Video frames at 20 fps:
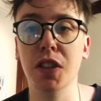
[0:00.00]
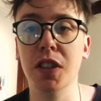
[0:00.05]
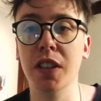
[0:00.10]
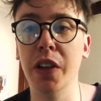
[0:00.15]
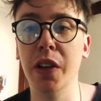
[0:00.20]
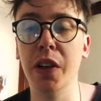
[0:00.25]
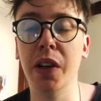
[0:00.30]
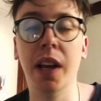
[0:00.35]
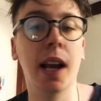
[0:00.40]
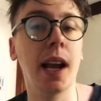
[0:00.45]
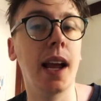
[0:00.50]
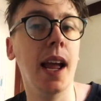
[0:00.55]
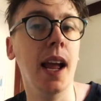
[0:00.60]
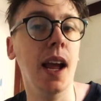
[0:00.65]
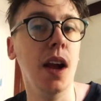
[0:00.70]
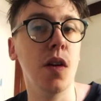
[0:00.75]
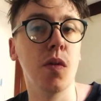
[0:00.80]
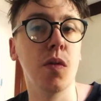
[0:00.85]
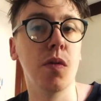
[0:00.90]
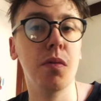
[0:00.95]
You can
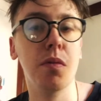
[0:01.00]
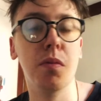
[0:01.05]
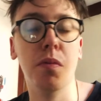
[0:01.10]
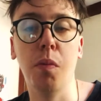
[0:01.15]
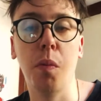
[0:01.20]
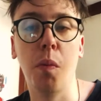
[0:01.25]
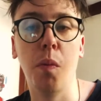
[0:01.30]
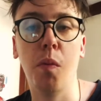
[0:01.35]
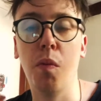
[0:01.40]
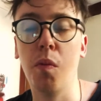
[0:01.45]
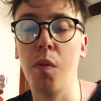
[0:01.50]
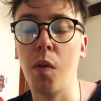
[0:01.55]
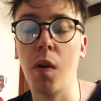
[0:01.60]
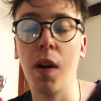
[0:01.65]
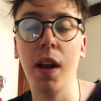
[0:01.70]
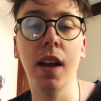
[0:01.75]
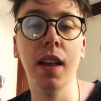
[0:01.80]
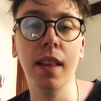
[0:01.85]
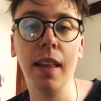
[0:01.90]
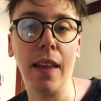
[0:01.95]
get
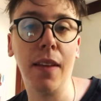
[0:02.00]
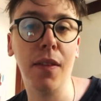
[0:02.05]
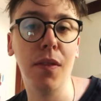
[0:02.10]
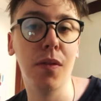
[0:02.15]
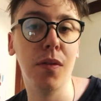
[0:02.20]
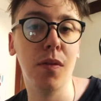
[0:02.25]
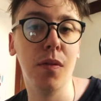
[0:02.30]
really